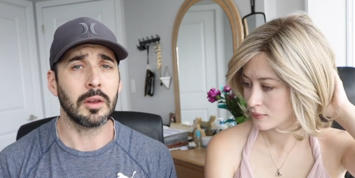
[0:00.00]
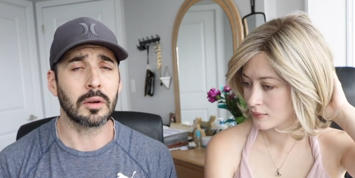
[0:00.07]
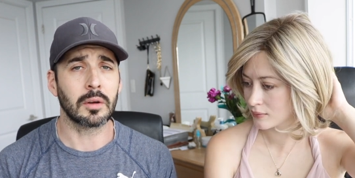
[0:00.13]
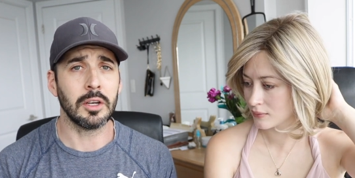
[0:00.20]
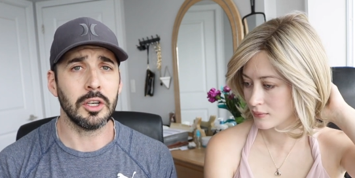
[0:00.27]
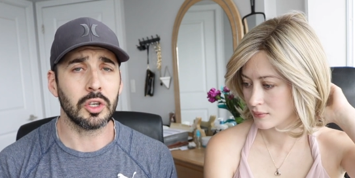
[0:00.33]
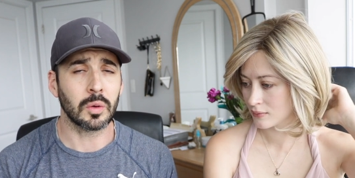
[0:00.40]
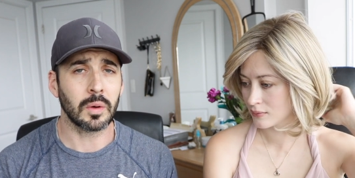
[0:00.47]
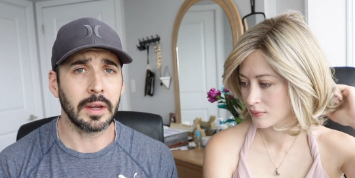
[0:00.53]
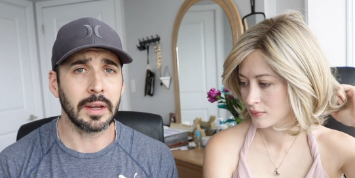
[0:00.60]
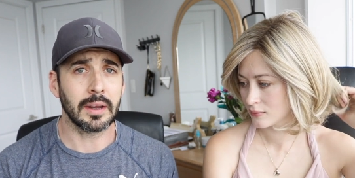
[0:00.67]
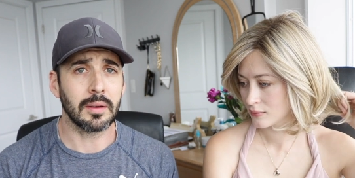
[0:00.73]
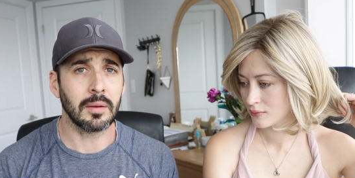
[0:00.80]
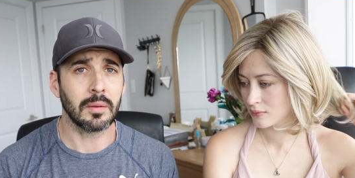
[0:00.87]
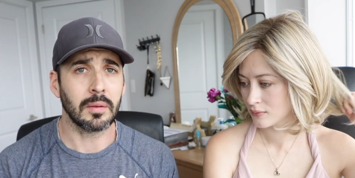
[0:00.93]
Speaker 1: you're
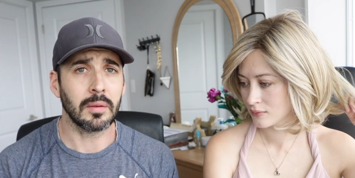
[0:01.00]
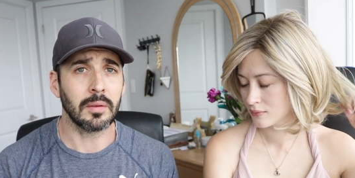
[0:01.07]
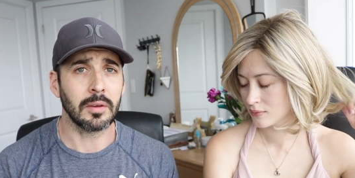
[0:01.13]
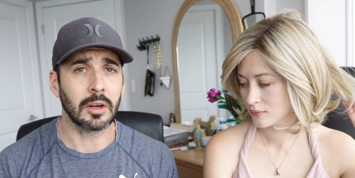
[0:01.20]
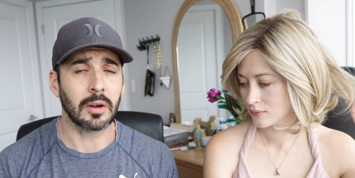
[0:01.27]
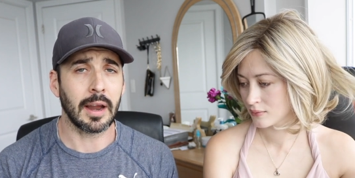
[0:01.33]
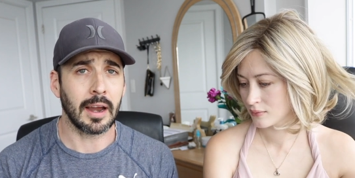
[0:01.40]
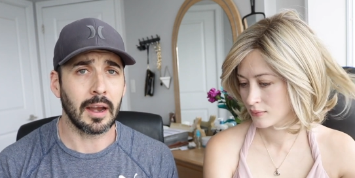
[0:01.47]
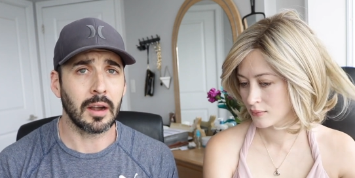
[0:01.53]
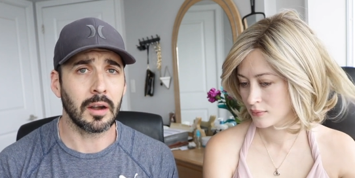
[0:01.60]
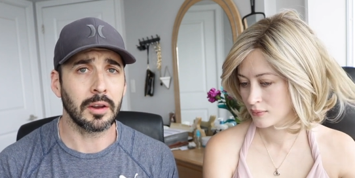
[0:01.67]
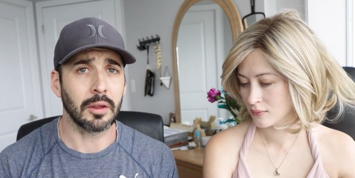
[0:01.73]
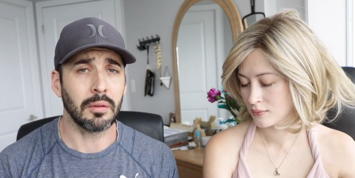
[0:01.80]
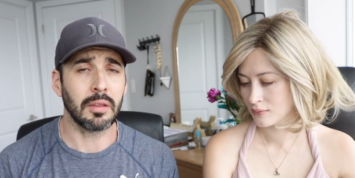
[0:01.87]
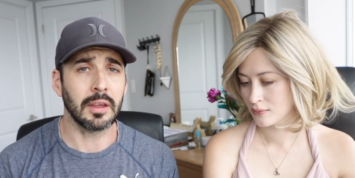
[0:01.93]
enjoying your hair,
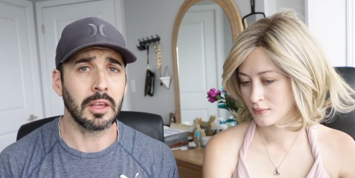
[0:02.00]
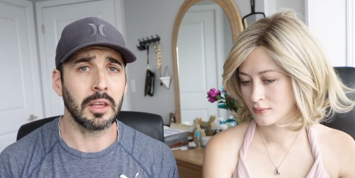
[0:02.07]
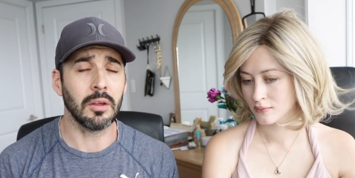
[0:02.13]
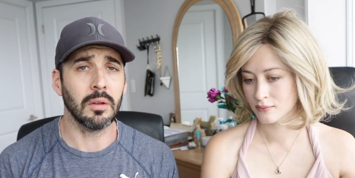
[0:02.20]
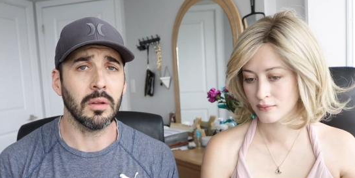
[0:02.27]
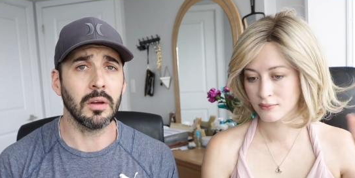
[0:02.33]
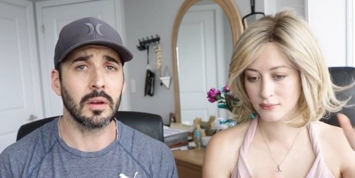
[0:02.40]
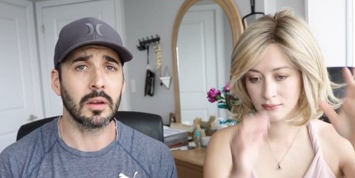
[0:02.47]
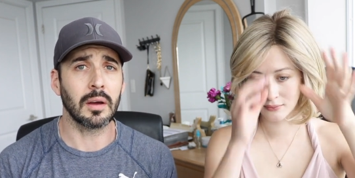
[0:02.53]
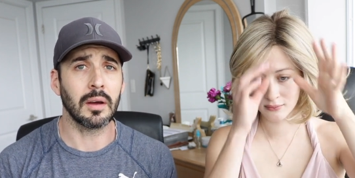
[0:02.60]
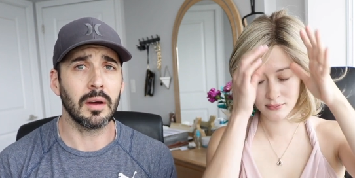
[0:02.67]
you think you look